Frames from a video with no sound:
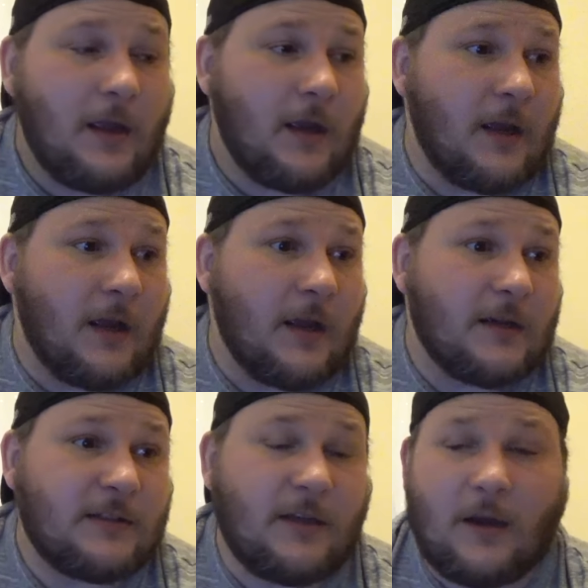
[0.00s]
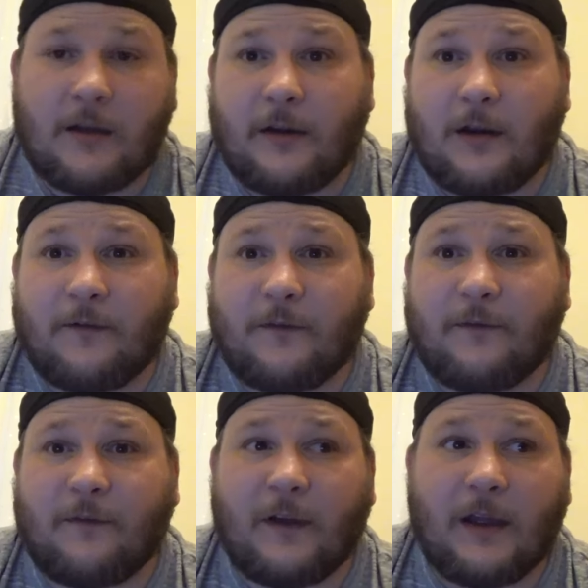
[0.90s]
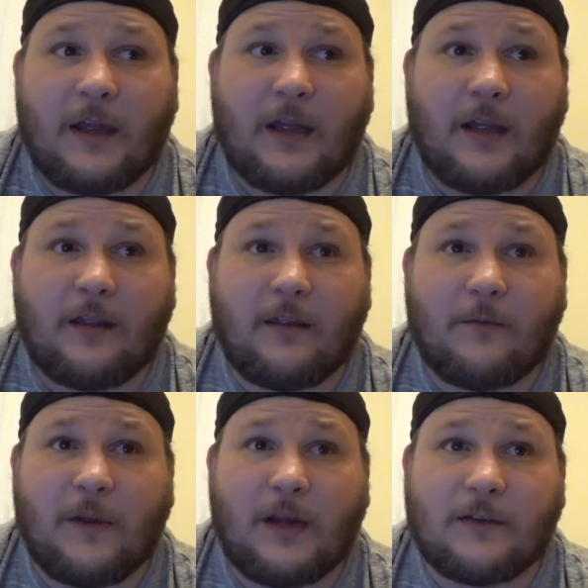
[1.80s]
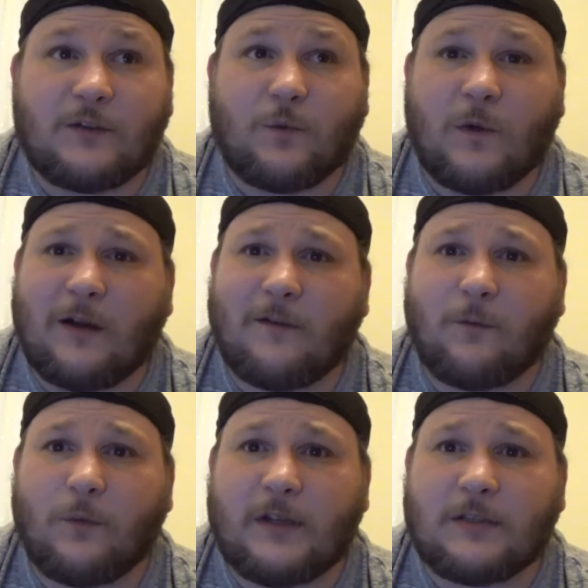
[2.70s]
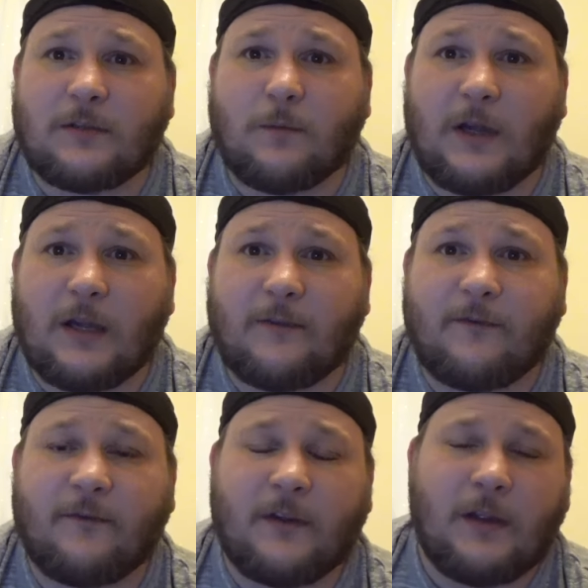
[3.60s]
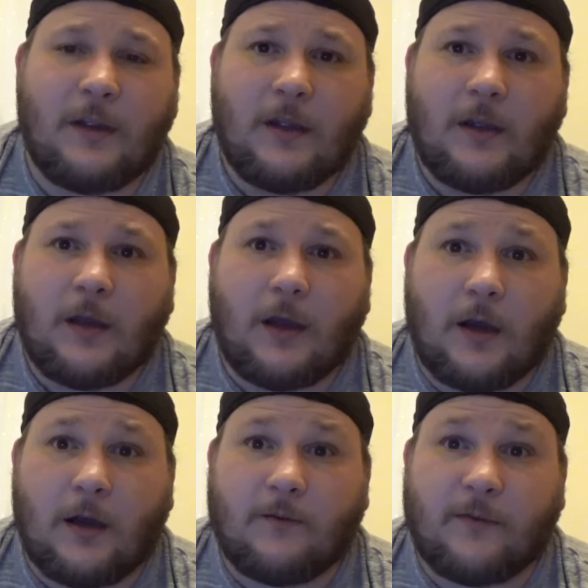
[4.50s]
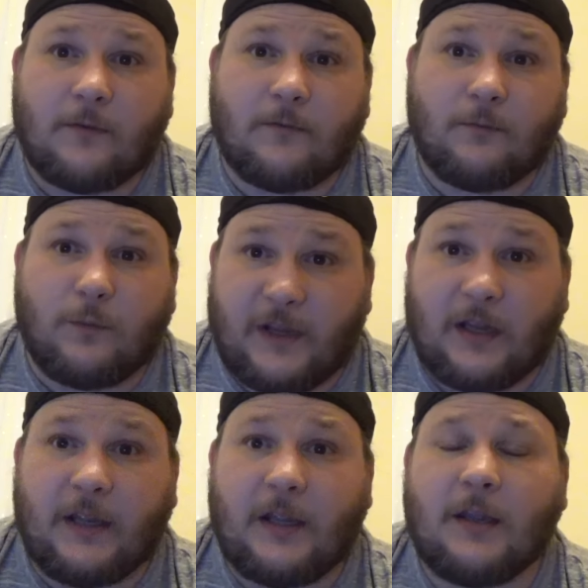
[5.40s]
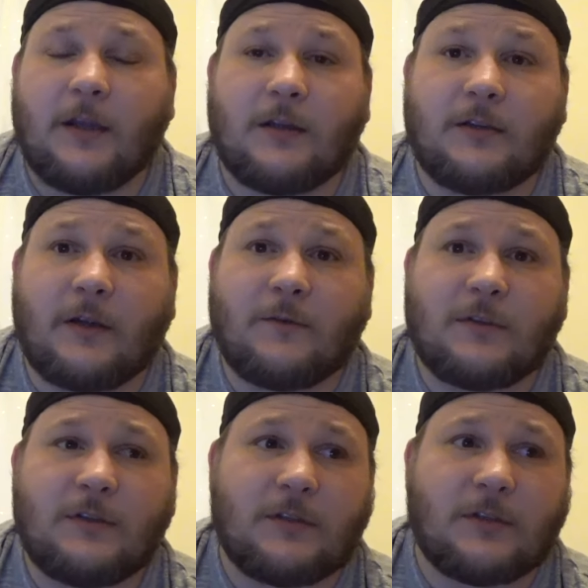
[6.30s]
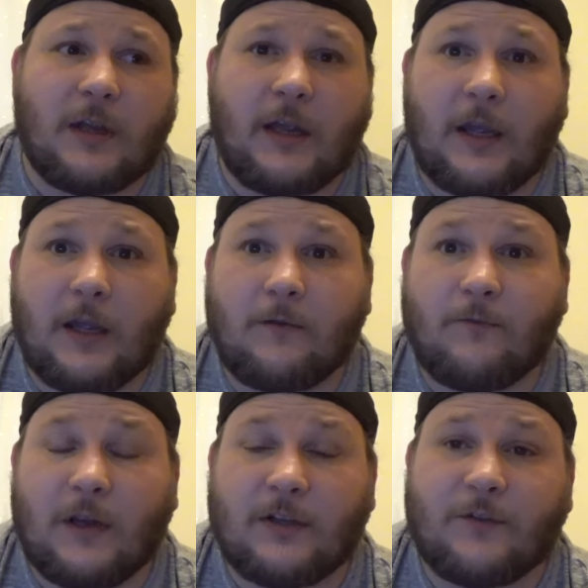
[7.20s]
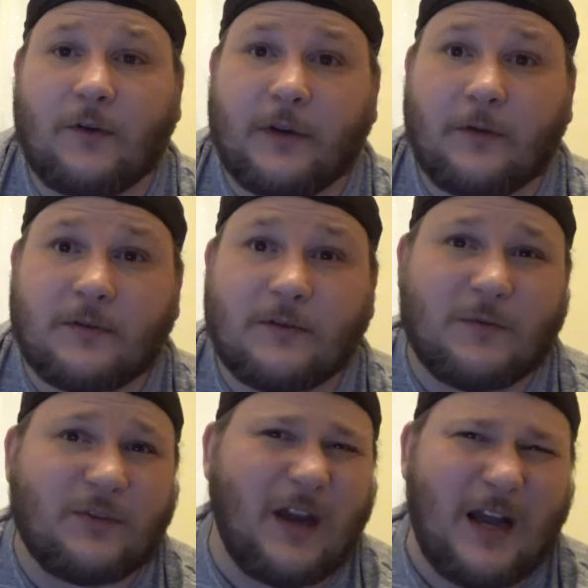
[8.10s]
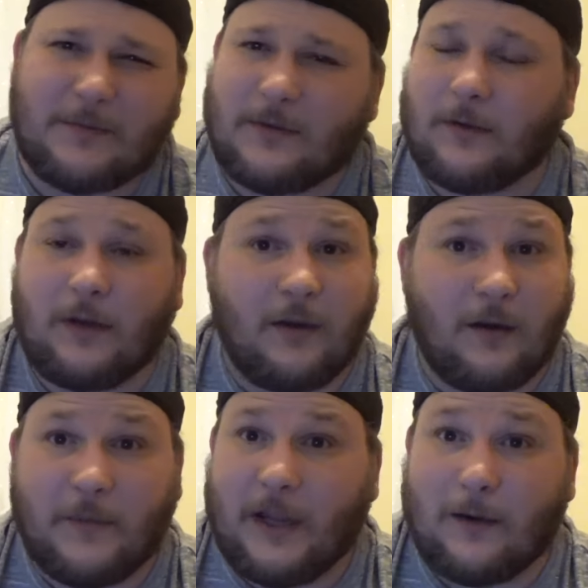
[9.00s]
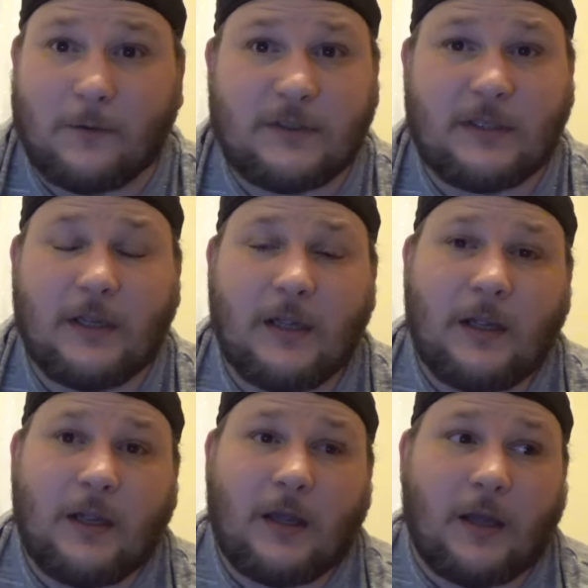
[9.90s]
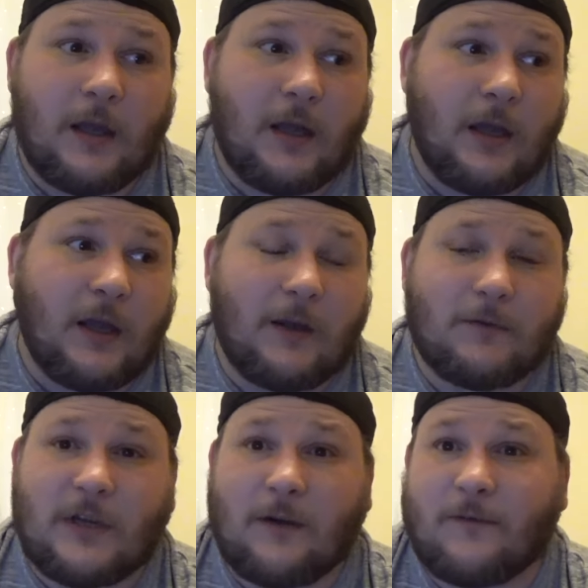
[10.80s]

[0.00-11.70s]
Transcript: uh, started off, uh, I think we had 12 weeks worth of weekly doses, uh, really strong doses, which absolutely knocked me out. Uh, I was out